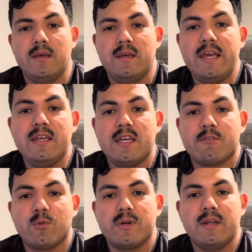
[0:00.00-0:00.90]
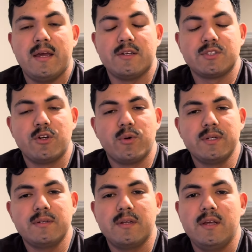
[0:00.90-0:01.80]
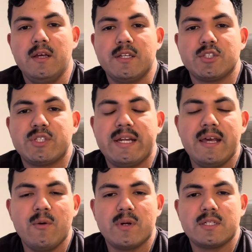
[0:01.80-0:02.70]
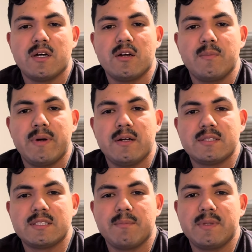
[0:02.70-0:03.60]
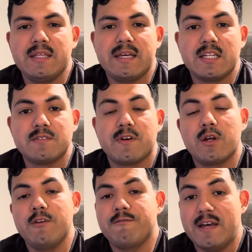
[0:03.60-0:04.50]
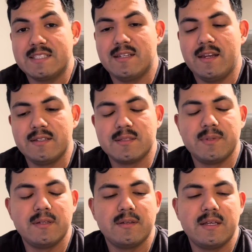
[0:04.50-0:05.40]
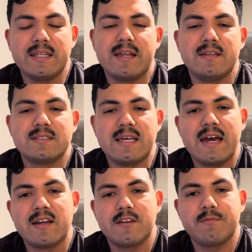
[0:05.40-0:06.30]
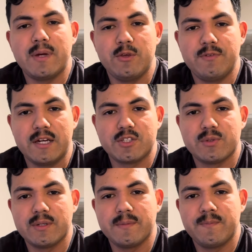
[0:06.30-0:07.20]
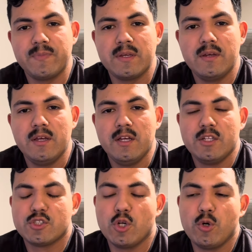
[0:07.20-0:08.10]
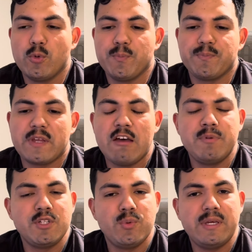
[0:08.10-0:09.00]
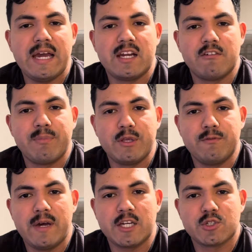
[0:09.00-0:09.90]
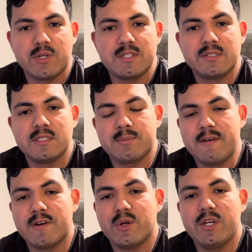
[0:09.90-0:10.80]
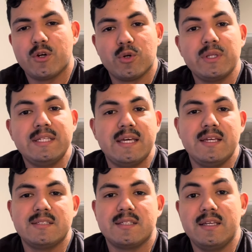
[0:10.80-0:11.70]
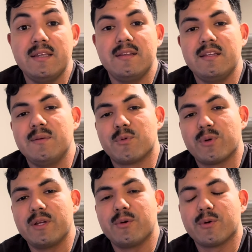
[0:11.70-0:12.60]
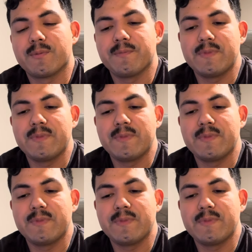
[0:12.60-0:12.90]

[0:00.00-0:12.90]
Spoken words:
Hey everyone, how's it going? So today I want to talk about something that is very fascinating to me, and that is additive manufacturing. So I've been doing additive manufacturing since my very early days in the Marine Corps.